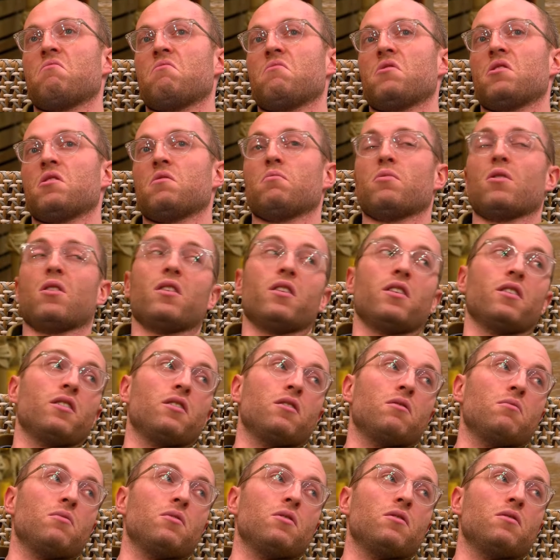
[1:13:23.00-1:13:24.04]
It's probably a
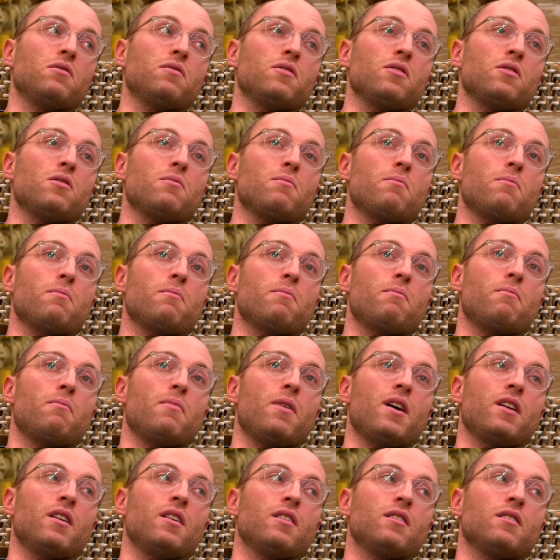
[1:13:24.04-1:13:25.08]
good move for
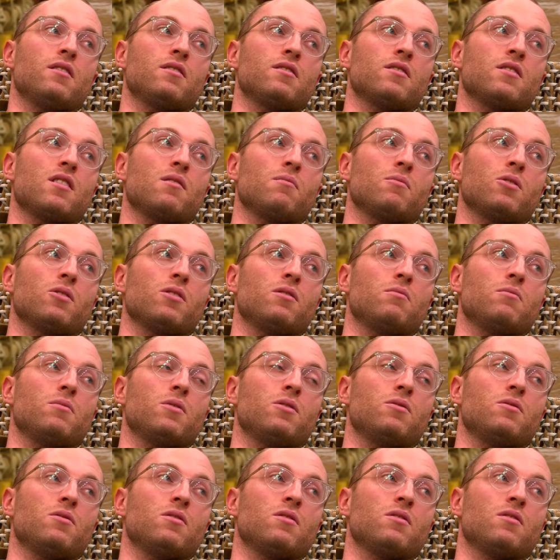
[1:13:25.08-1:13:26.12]
Betty, Summer,
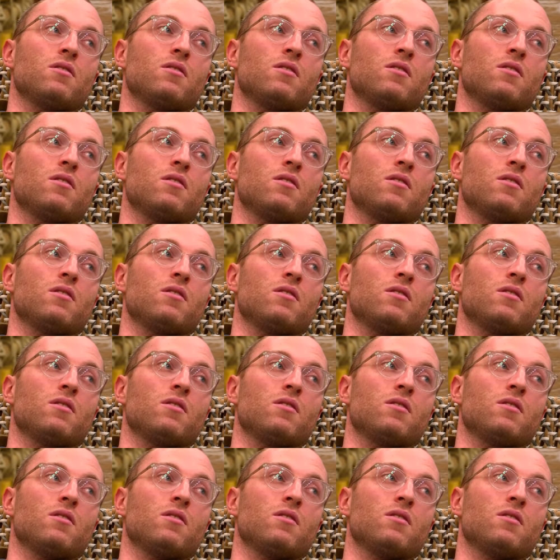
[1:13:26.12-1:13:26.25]
Moose.